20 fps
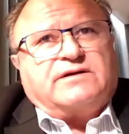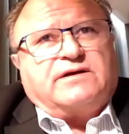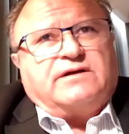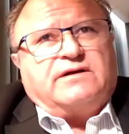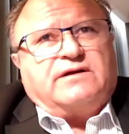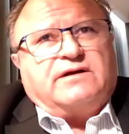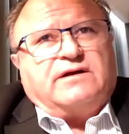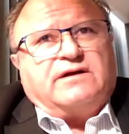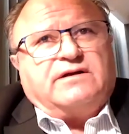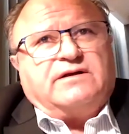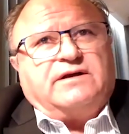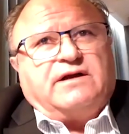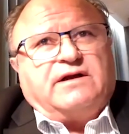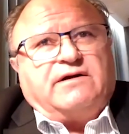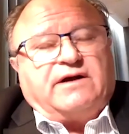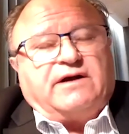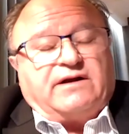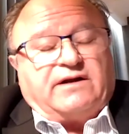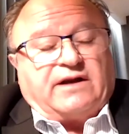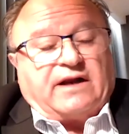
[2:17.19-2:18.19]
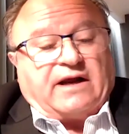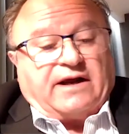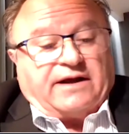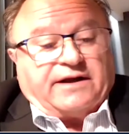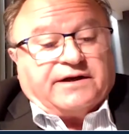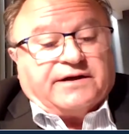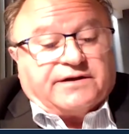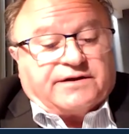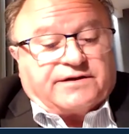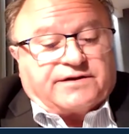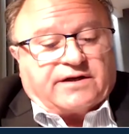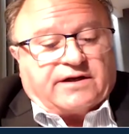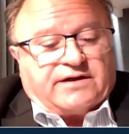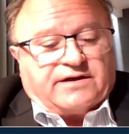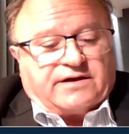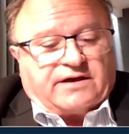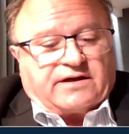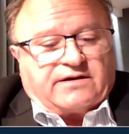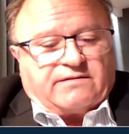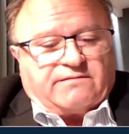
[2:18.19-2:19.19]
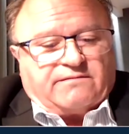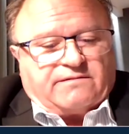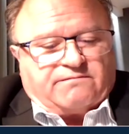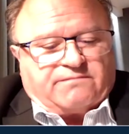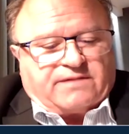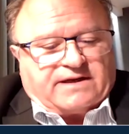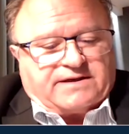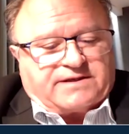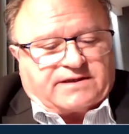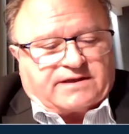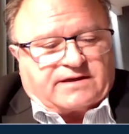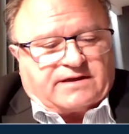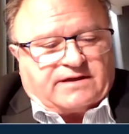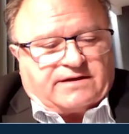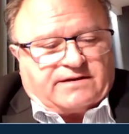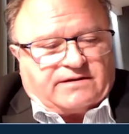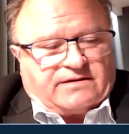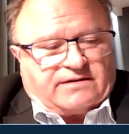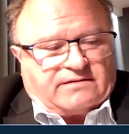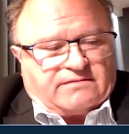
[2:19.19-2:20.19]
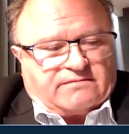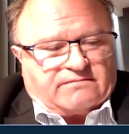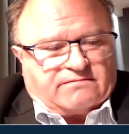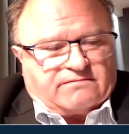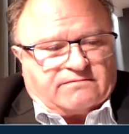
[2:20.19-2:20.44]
an ancient, it basically